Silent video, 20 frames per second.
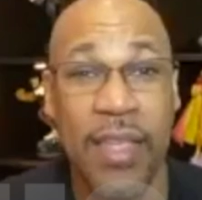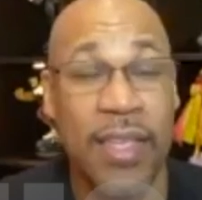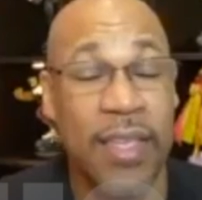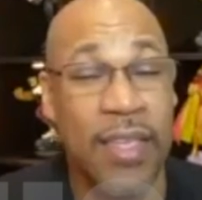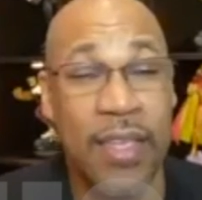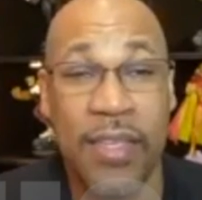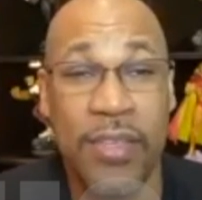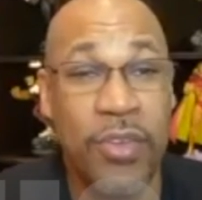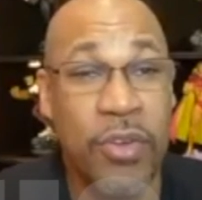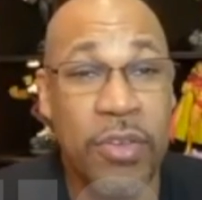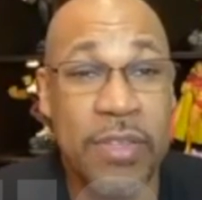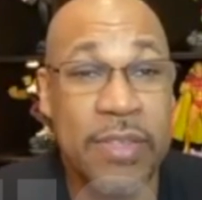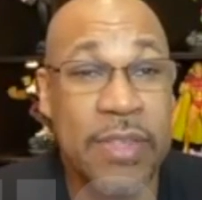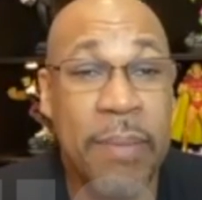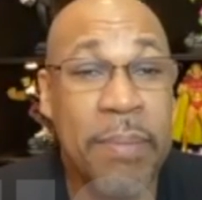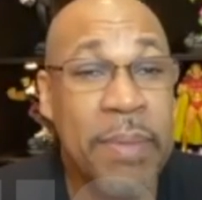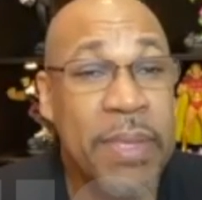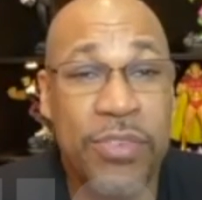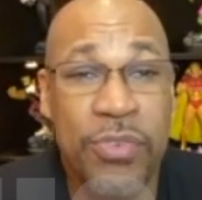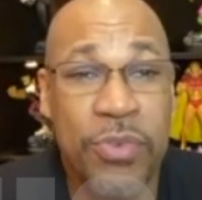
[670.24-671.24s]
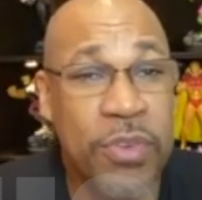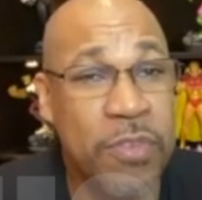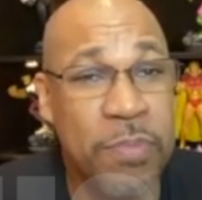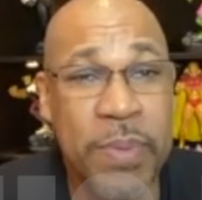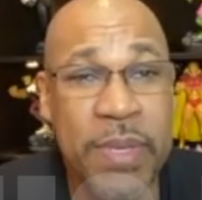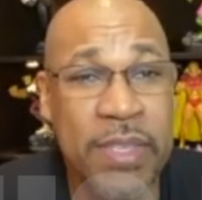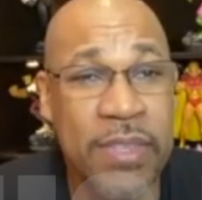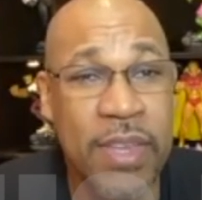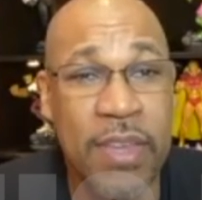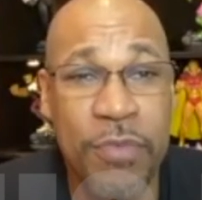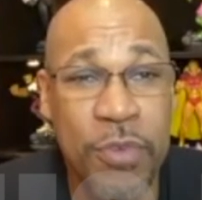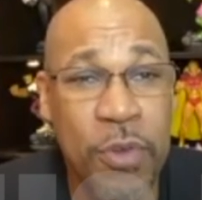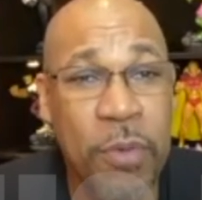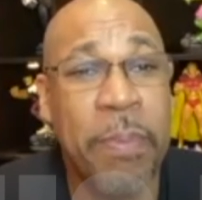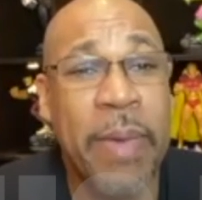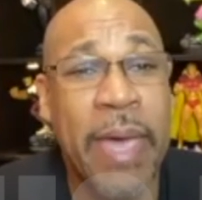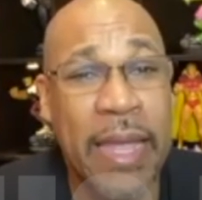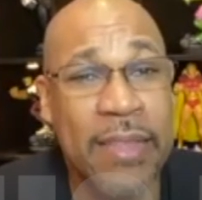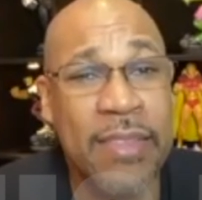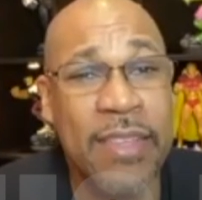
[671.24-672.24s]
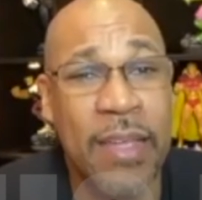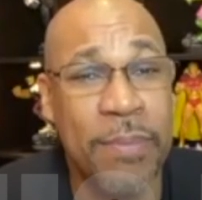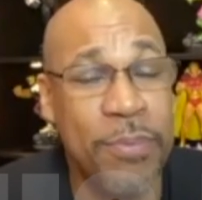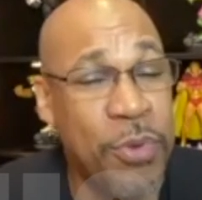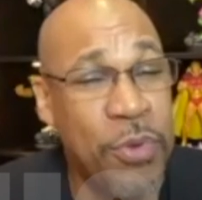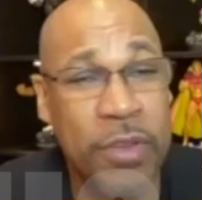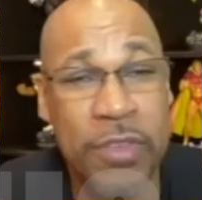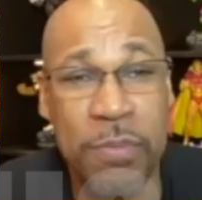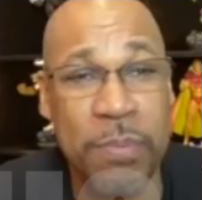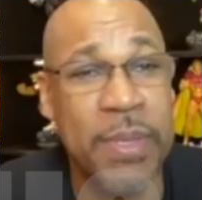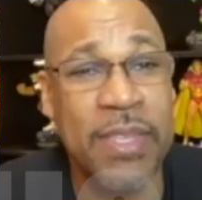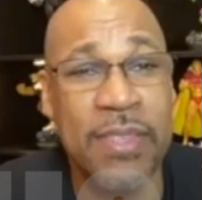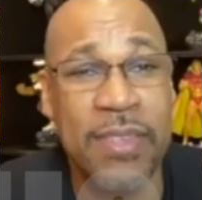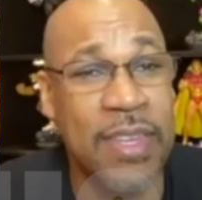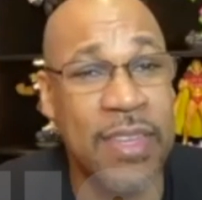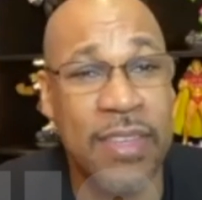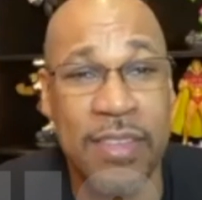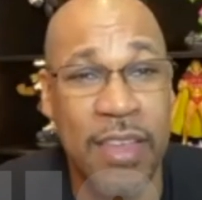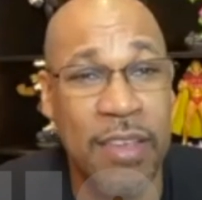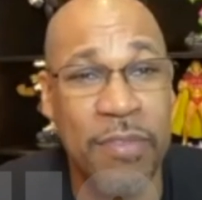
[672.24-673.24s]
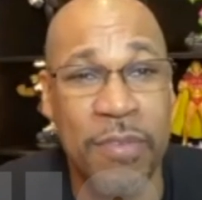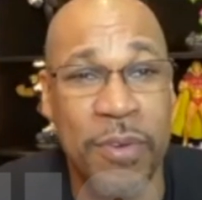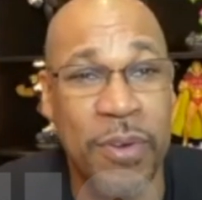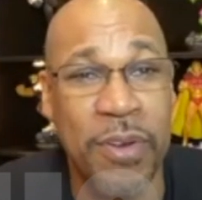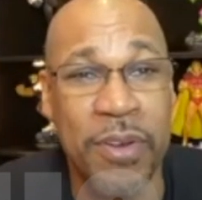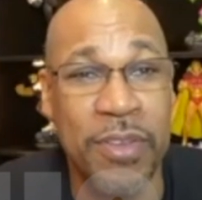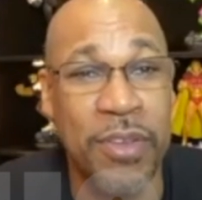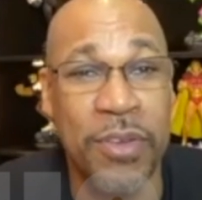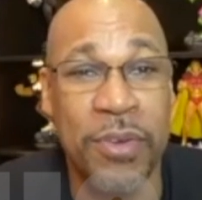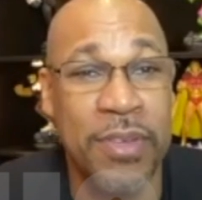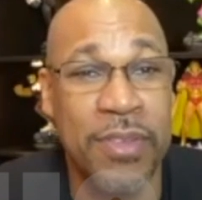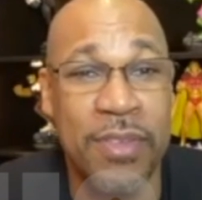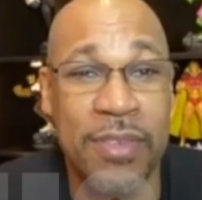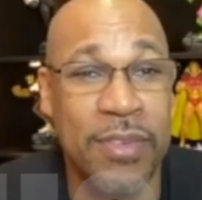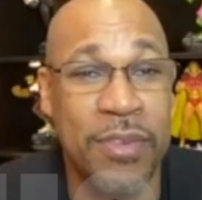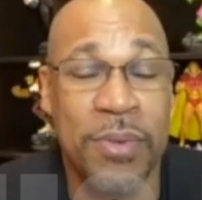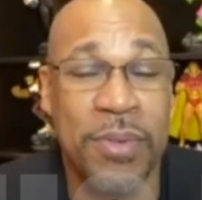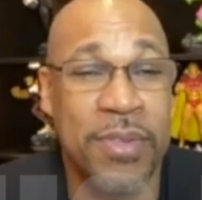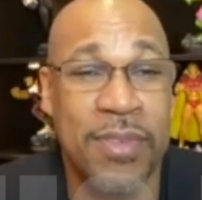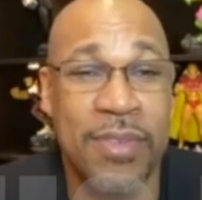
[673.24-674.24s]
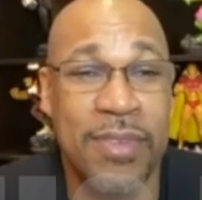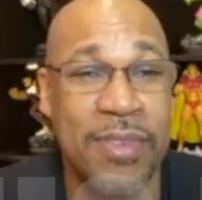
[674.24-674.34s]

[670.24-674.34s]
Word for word: yeah, that means you're as busy if you're backed up you're as busy as ever you're as you're as